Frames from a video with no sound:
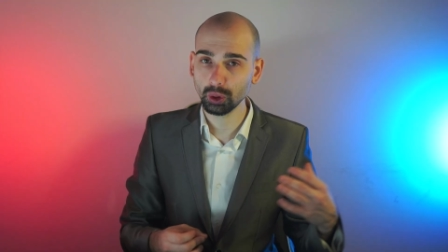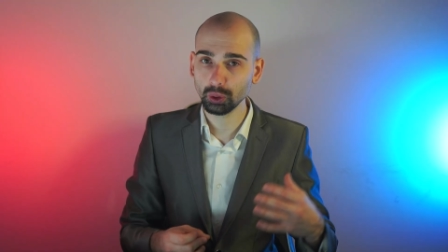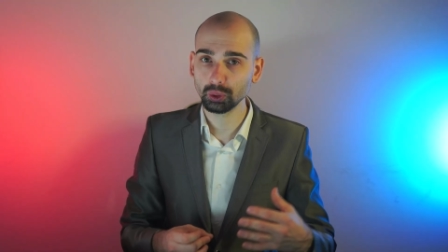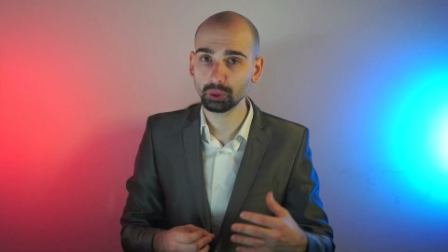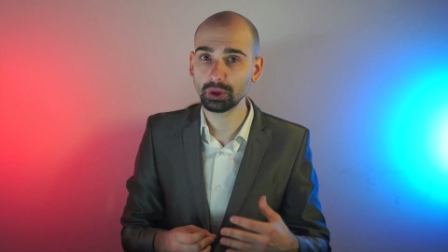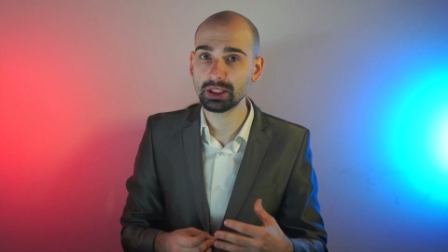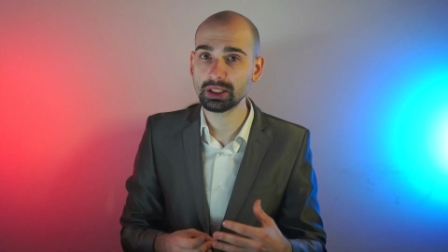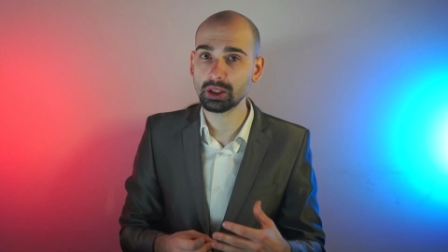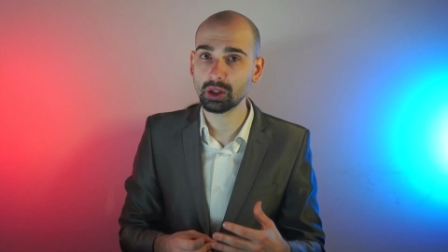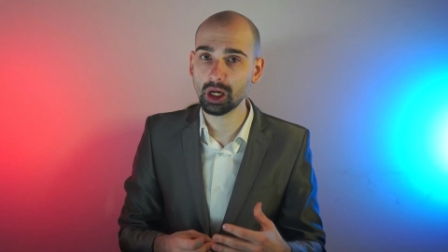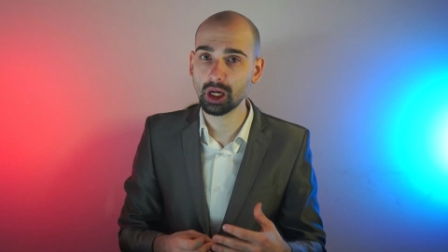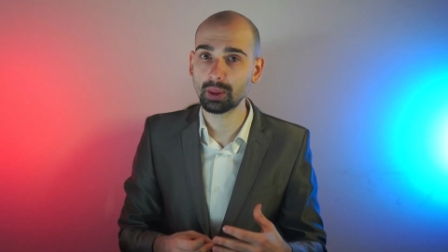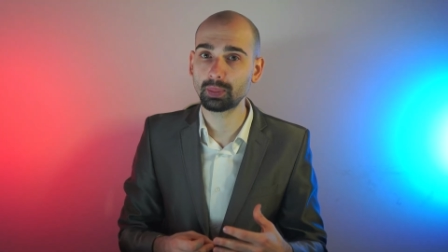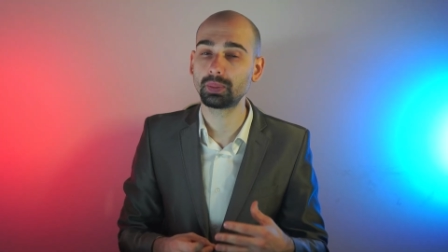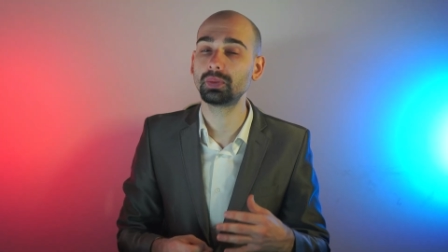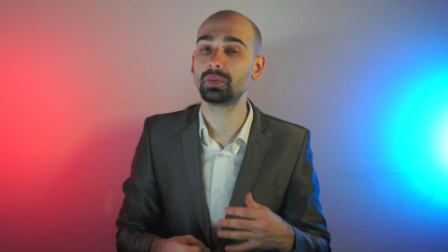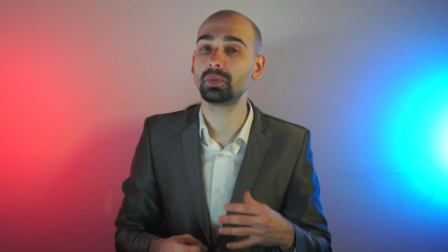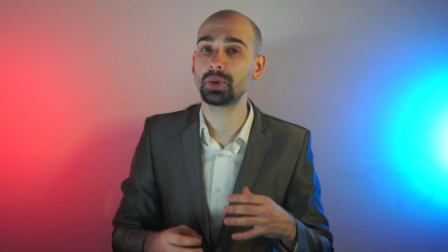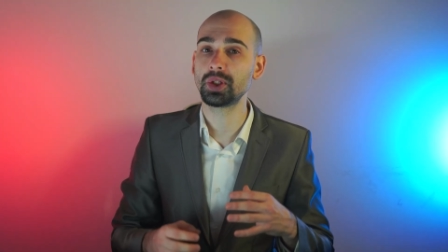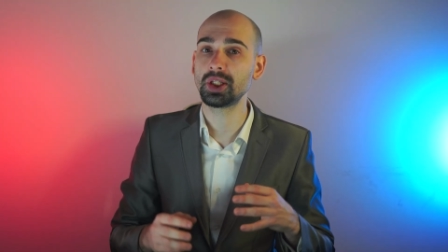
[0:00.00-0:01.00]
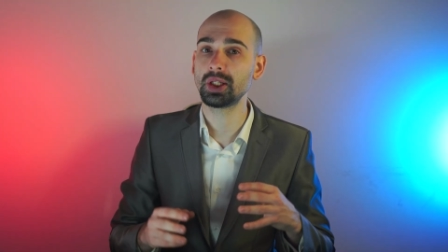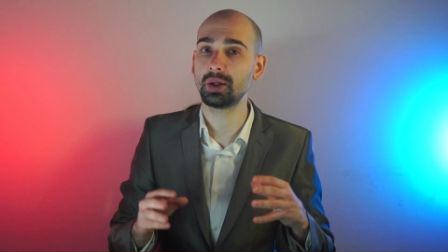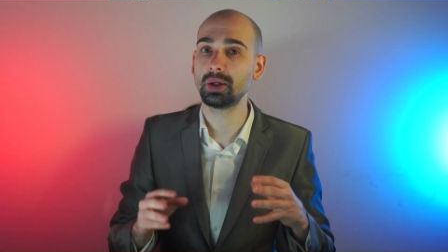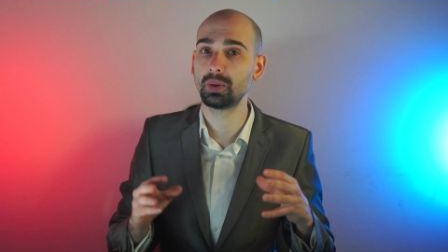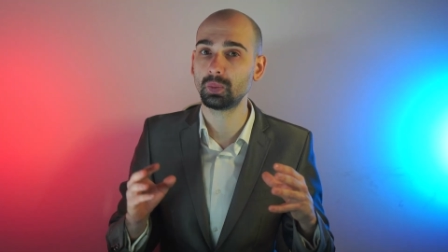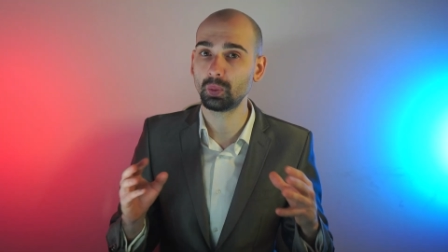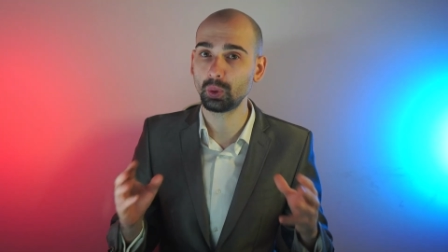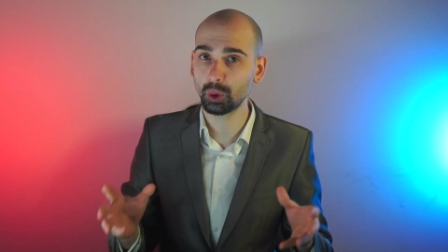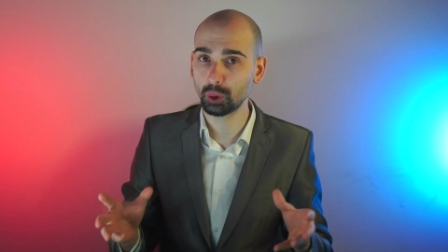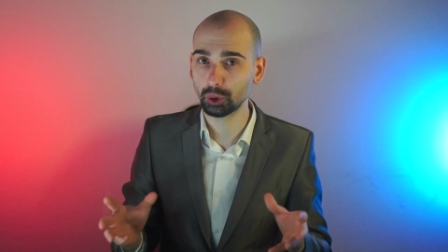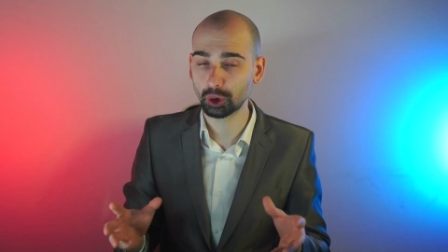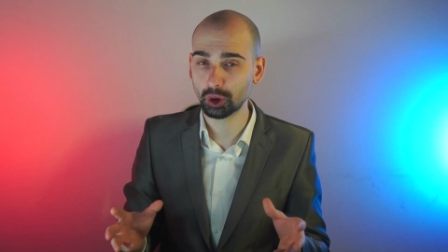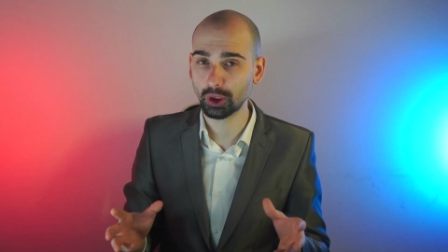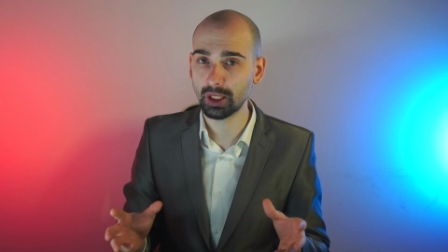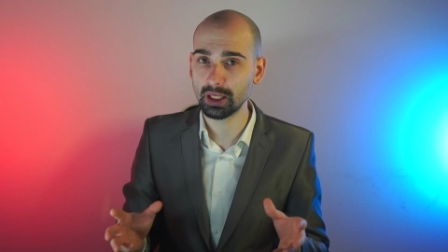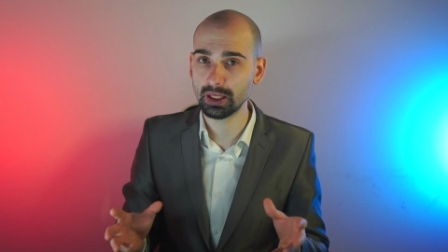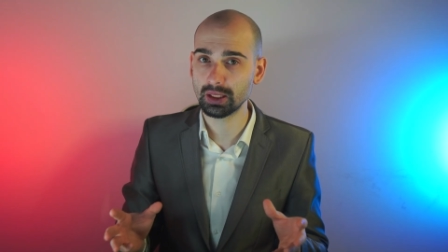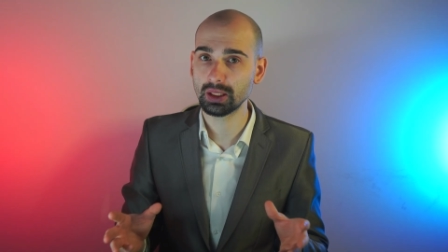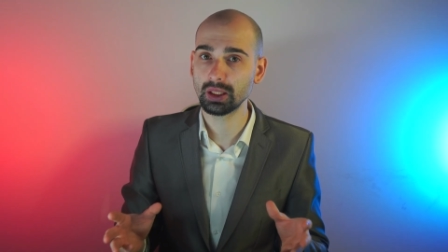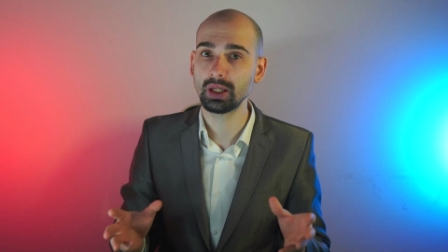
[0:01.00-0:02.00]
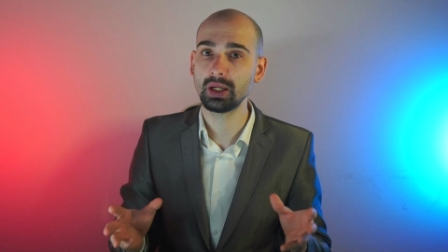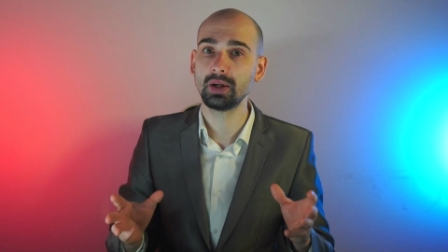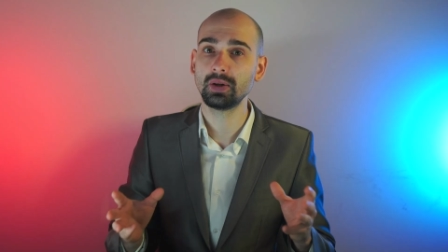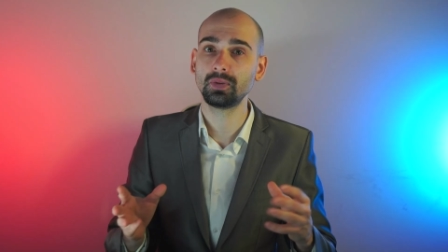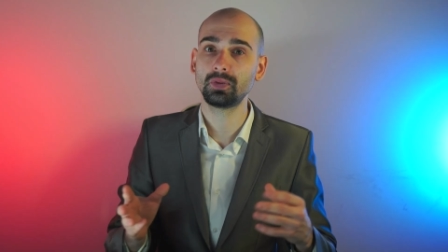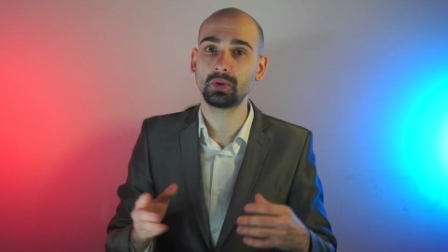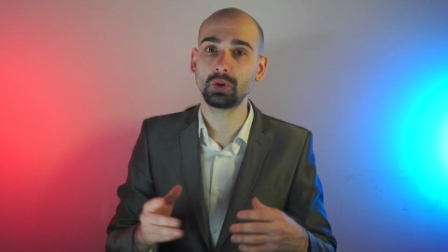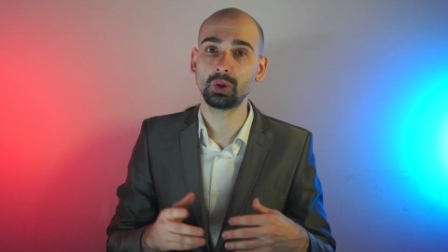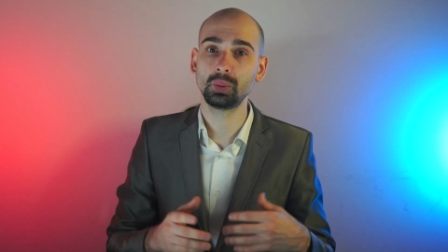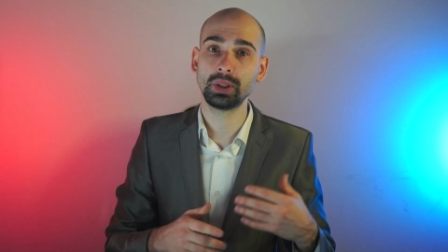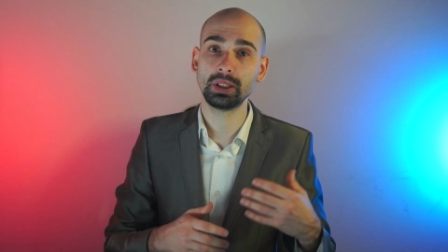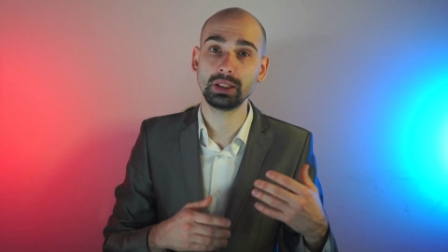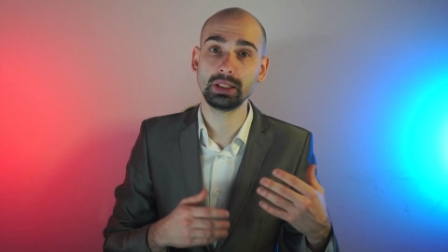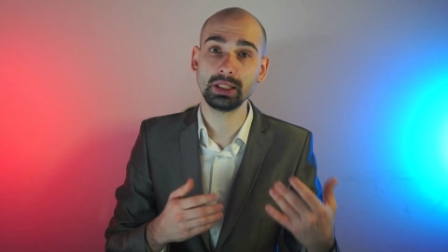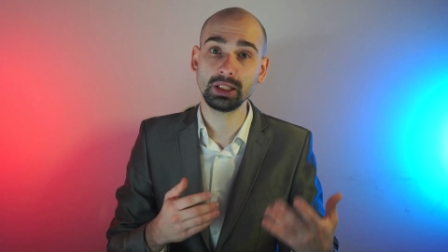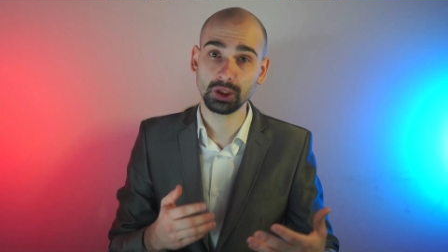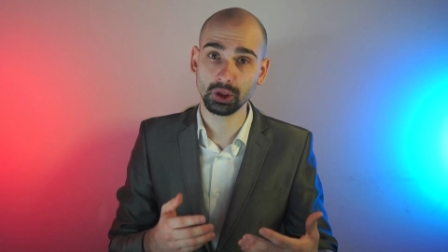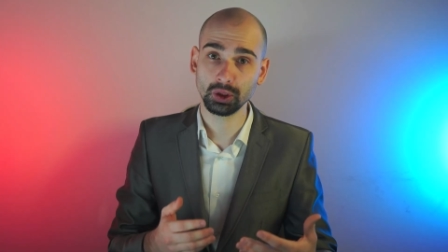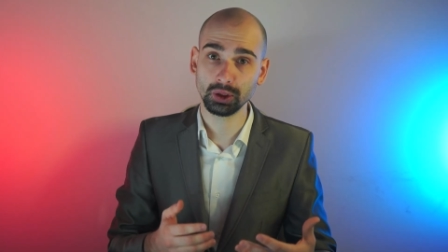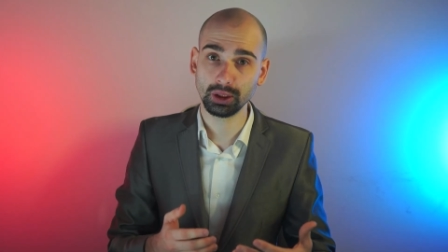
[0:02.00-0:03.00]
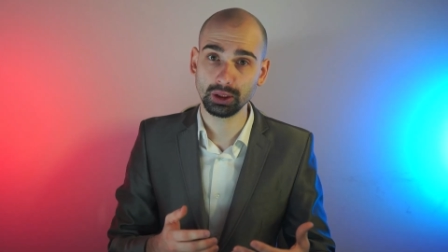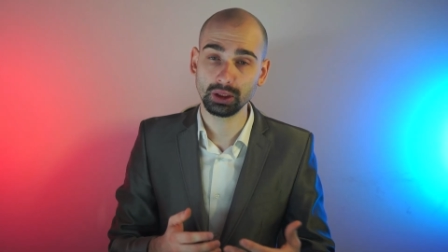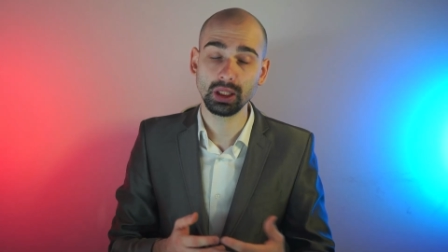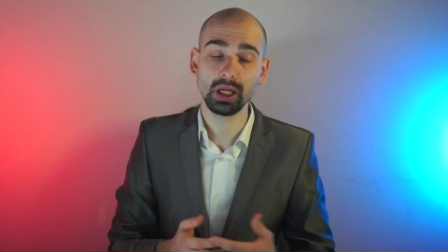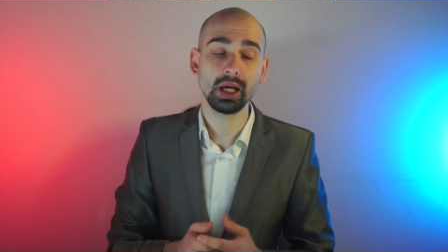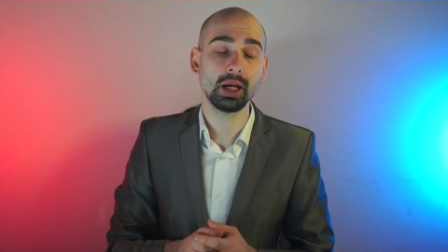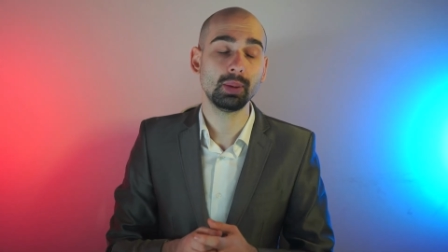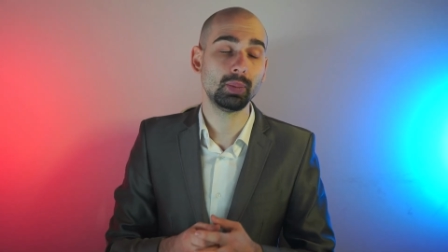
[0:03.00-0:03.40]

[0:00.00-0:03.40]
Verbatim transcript: only scrub the world trends from an internet,